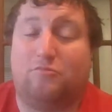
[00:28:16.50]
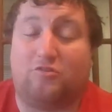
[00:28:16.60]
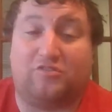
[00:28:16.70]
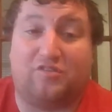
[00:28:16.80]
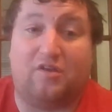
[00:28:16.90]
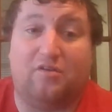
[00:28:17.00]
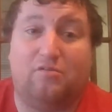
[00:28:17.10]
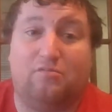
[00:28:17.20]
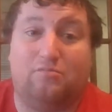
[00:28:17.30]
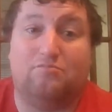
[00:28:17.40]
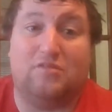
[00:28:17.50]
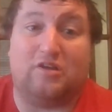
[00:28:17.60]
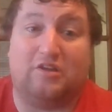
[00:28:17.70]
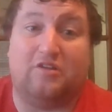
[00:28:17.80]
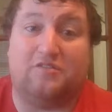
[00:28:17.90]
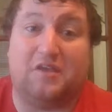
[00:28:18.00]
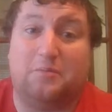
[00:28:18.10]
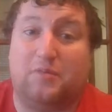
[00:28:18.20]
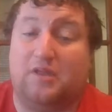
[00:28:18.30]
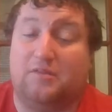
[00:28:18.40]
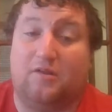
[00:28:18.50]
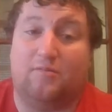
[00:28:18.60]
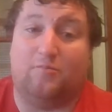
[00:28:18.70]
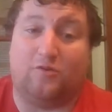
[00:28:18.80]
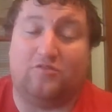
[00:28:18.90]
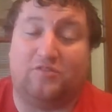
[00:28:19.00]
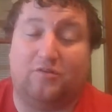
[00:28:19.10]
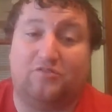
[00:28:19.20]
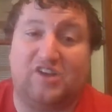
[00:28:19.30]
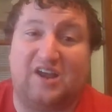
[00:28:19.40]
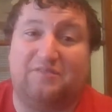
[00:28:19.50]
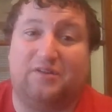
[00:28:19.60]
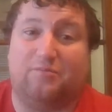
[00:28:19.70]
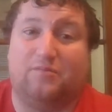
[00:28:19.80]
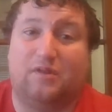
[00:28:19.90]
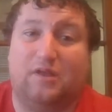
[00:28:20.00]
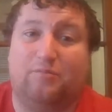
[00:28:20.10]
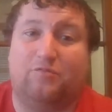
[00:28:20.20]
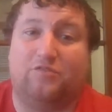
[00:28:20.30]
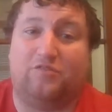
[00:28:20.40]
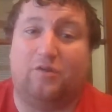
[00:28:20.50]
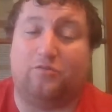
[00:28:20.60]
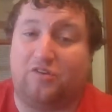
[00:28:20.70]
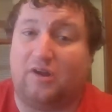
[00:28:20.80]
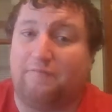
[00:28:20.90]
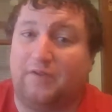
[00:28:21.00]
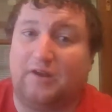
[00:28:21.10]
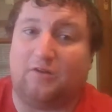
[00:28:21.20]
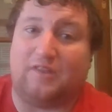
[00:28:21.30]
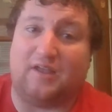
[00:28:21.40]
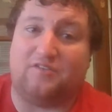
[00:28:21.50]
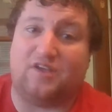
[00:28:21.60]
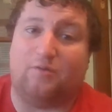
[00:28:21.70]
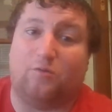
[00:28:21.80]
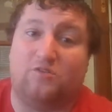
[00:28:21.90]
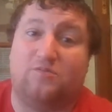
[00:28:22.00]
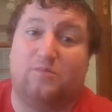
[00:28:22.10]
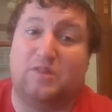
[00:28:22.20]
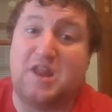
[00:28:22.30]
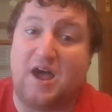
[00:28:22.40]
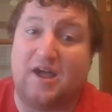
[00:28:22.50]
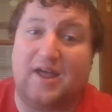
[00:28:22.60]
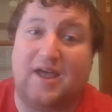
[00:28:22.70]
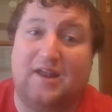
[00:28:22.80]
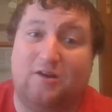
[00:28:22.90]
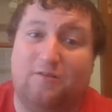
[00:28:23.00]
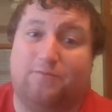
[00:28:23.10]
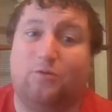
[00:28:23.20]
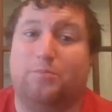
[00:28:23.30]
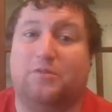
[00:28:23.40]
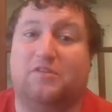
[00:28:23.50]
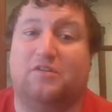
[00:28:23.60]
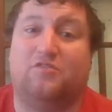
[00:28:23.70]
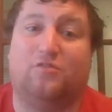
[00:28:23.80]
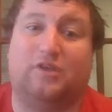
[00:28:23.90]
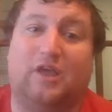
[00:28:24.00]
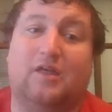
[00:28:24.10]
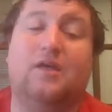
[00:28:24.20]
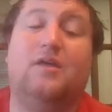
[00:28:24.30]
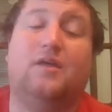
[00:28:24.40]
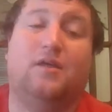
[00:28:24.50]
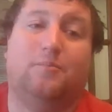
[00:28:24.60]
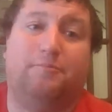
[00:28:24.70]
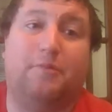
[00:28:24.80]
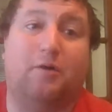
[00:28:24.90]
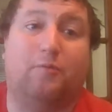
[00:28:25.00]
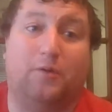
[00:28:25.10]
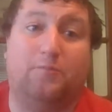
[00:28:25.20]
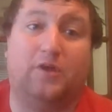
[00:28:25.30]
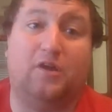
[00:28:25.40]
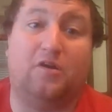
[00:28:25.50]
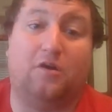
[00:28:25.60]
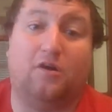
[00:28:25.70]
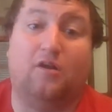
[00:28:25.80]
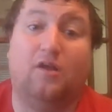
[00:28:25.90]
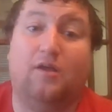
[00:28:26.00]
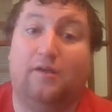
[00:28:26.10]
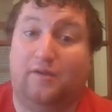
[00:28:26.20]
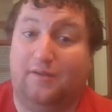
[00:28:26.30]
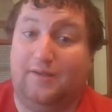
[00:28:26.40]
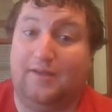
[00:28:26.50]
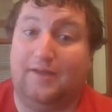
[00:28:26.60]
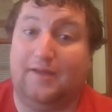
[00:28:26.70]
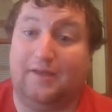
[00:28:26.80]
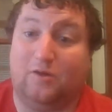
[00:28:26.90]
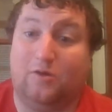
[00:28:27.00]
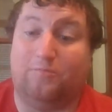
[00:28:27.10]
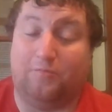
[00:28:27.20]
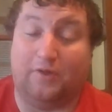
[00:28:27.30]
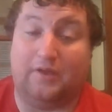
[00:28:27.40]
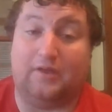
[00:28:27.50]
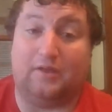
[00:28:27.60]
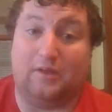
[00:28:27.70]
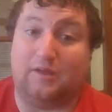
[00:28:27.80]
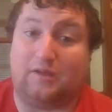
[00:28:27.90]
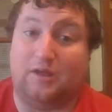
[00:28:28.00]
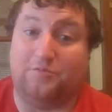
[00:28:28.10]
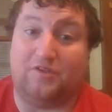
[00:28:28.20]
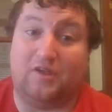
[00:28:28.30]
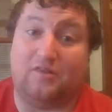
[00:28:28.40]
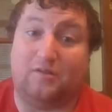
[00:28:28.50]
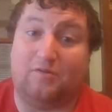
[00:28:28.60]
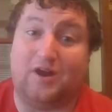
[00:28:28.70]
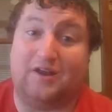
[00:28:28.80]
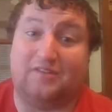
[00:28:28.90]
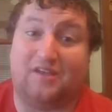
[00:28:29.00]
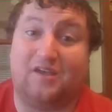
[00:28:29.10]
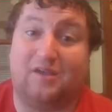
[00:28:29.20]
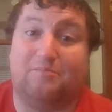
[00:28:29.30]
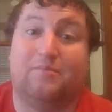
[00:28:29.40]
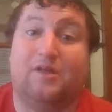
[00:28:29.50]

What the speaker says: still a good team, and we're still jiving and still trying to figure things out. We're not at our full potential yet, but when we are, hopefully it comes at the right time,